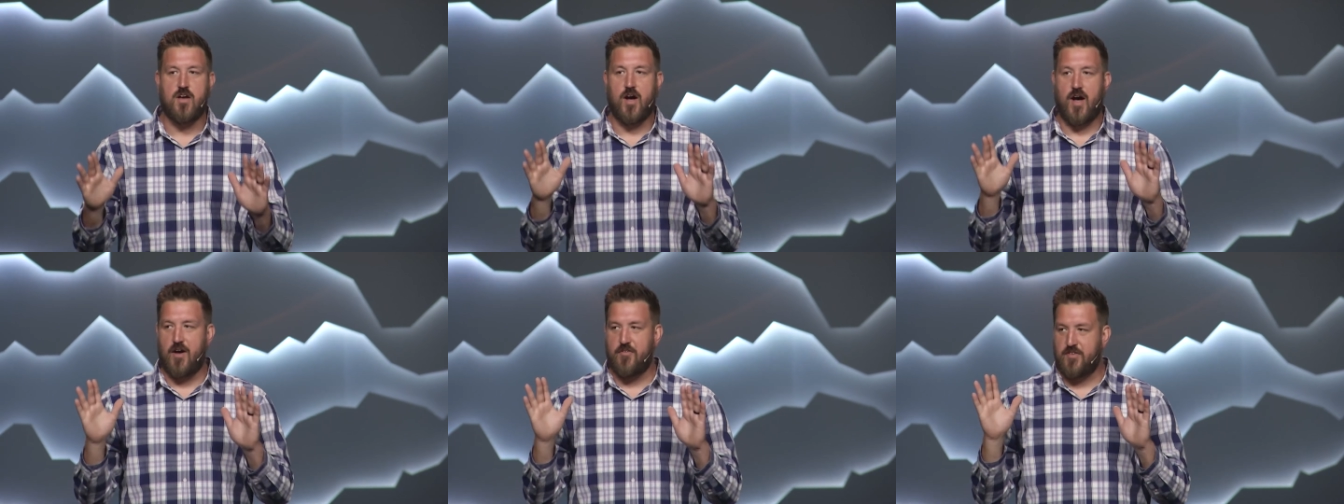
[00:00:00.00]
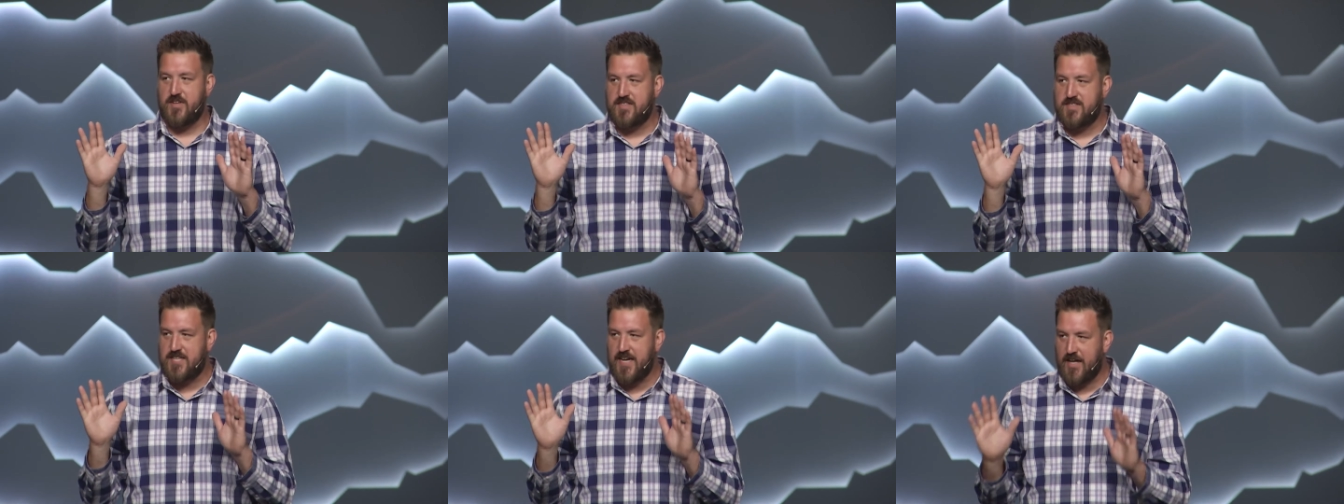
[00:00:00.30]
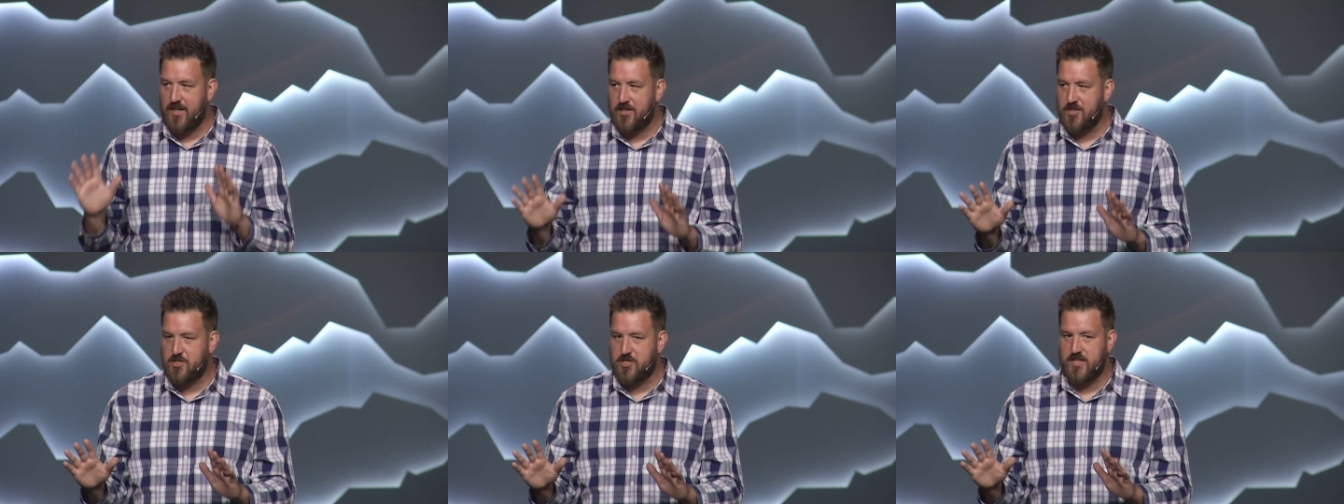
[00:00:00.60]
of
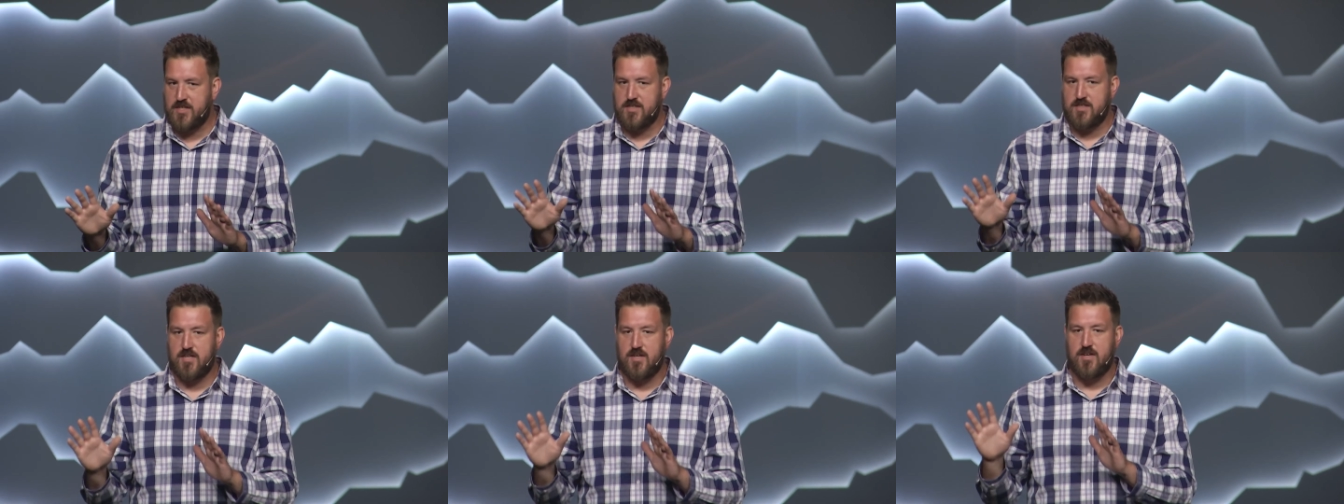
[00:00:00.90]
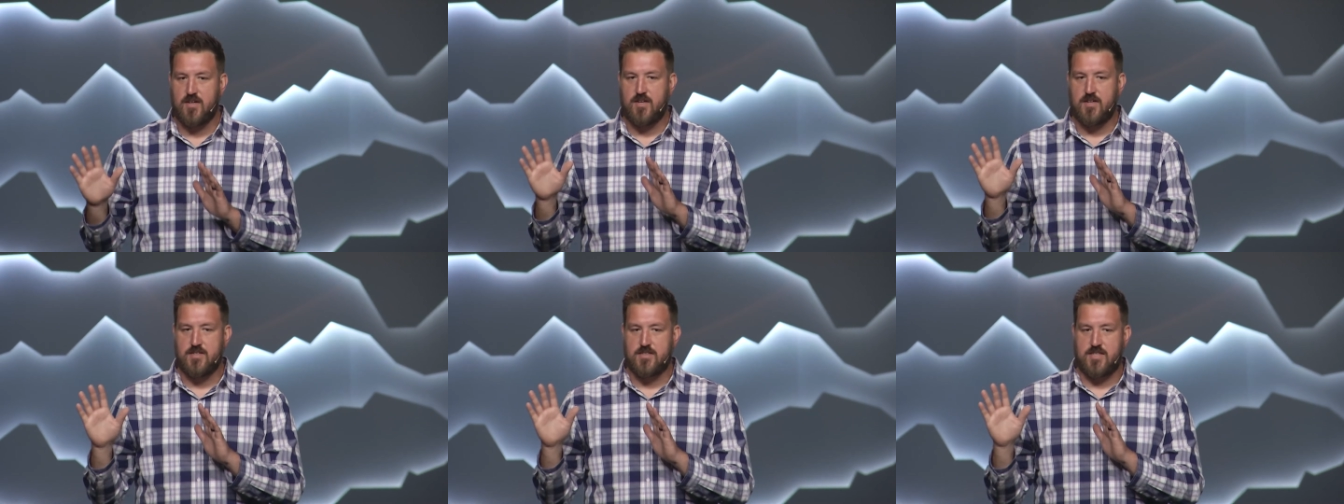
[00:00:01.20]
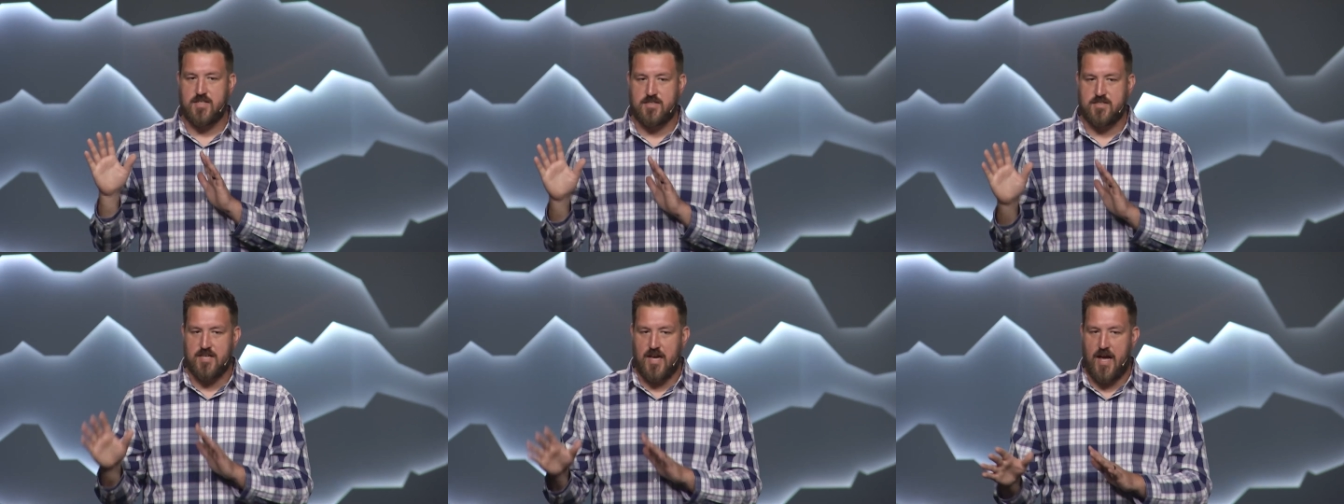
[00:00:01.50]
intelligent
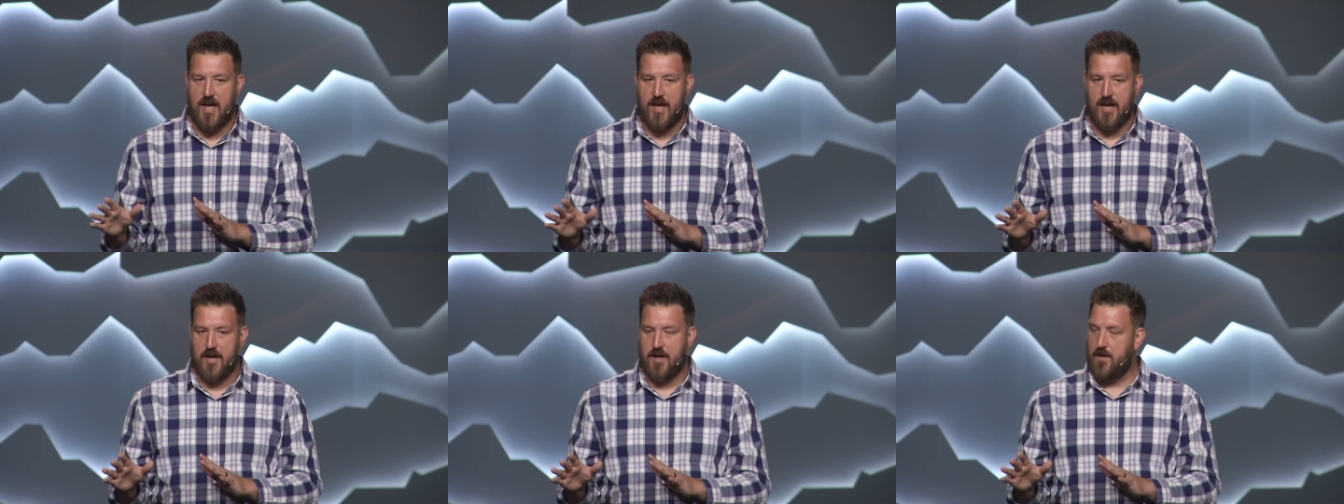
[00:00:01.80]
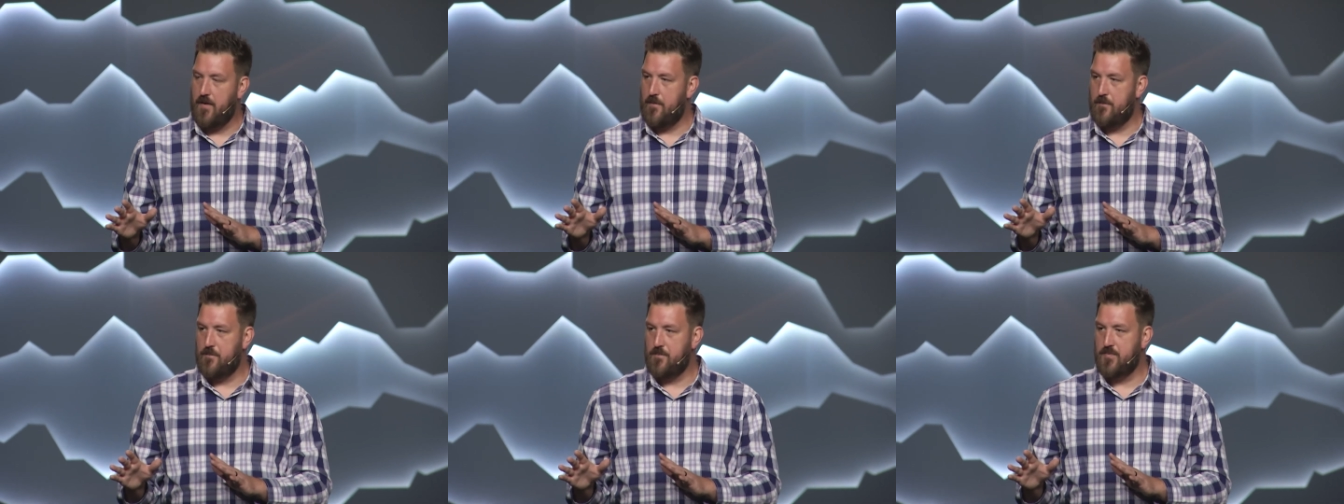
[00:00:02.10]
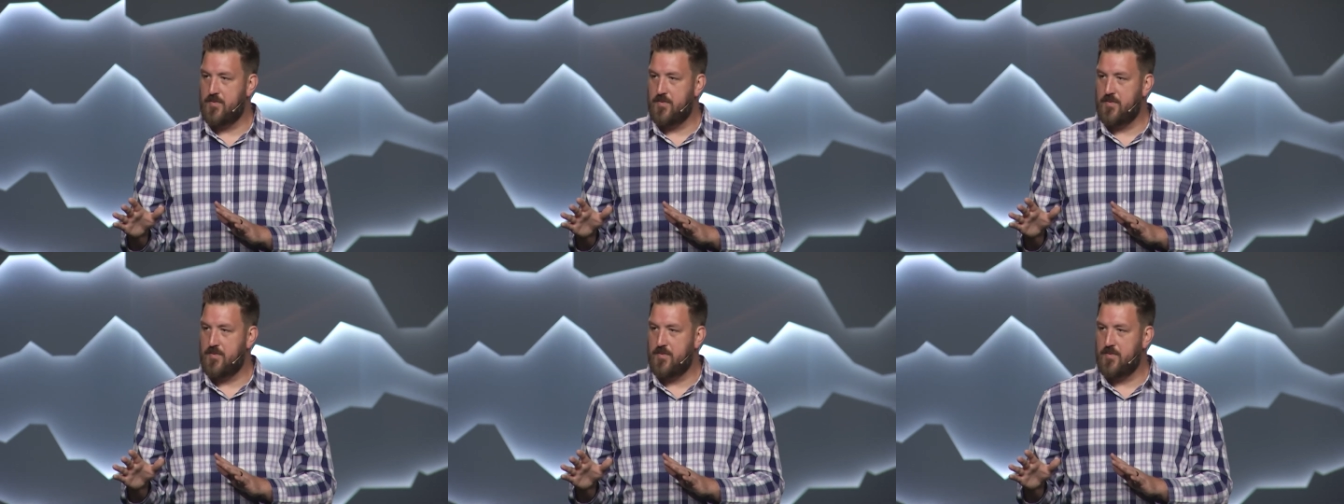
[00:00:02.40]
design.